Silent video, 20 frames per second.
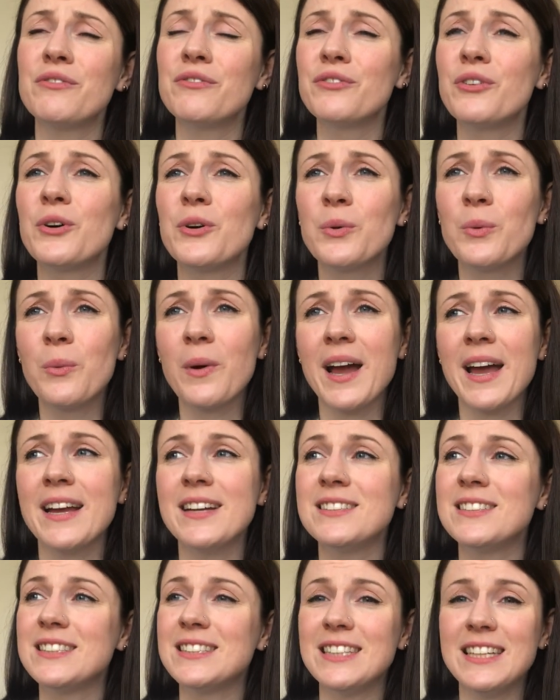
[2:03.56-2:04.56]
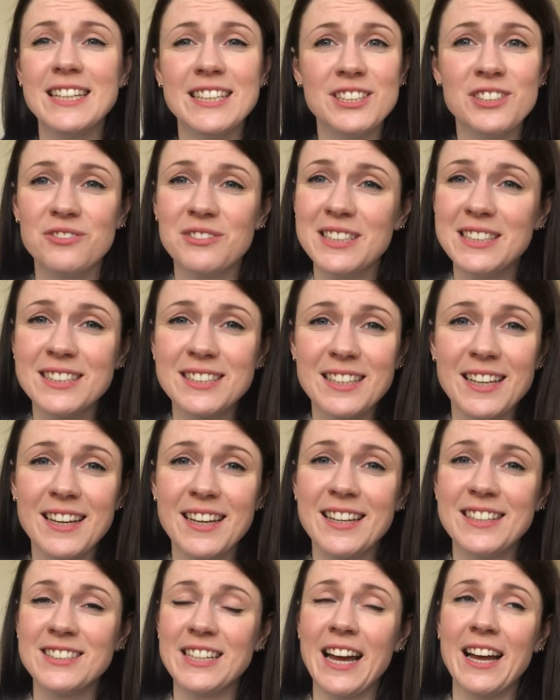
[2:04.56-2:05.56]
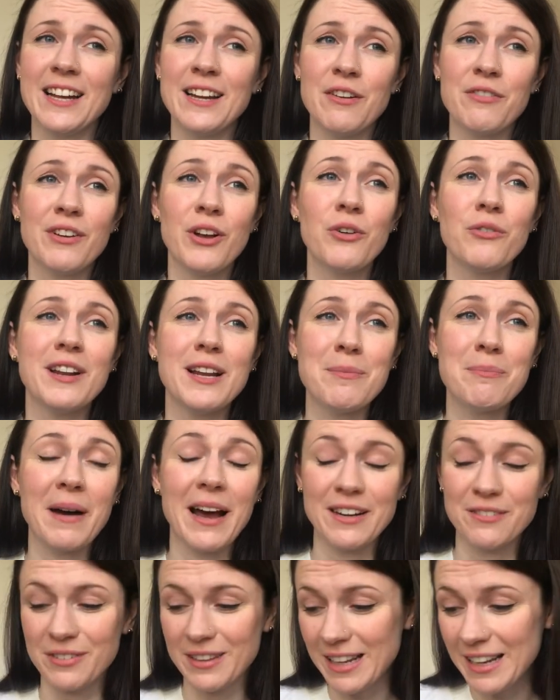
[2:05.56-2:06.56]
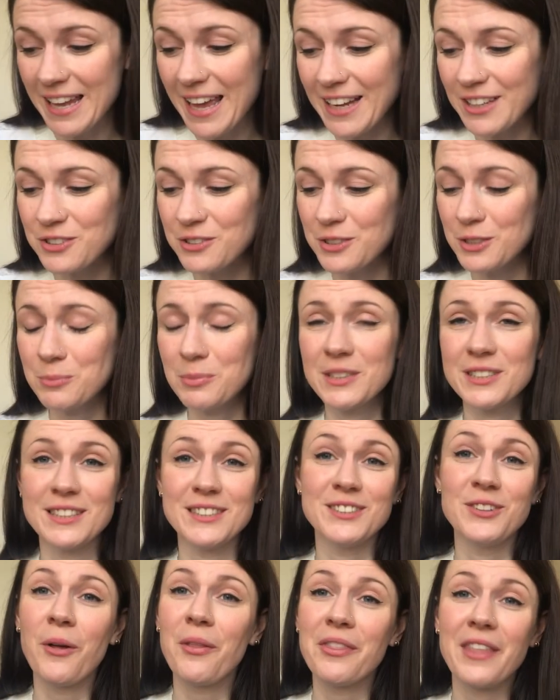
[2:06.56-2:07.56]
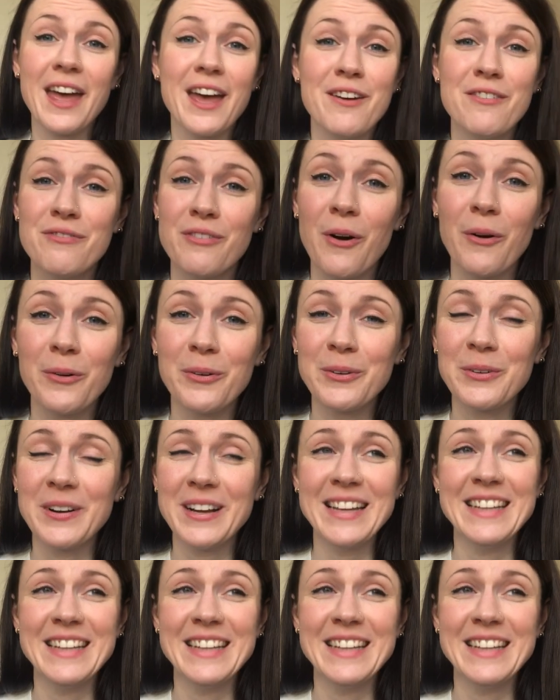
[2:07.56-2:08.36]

fun way to teach research. And I feel really bad for the lecturers because it's not their fault,